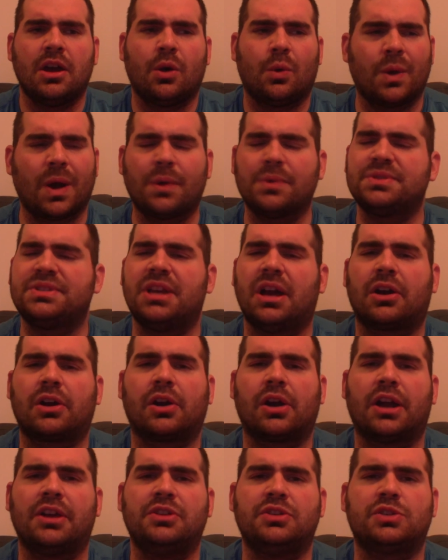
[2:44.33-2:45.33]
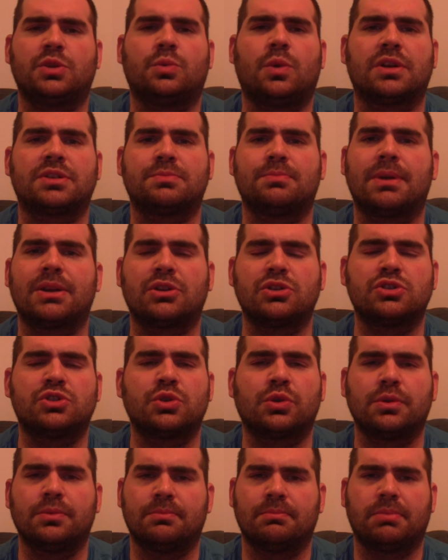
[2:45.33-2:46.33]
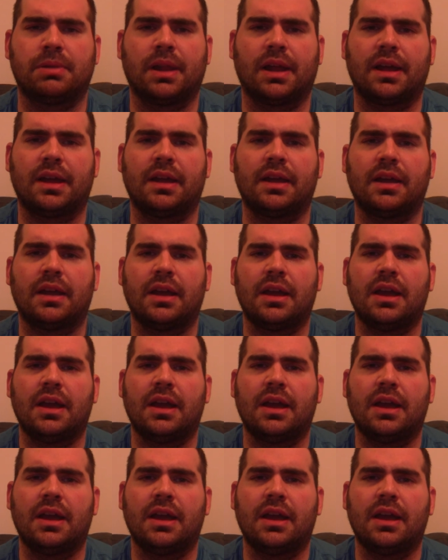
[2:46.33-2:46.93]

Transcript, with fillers: When I was younger, I used to watch Michael Jordan play.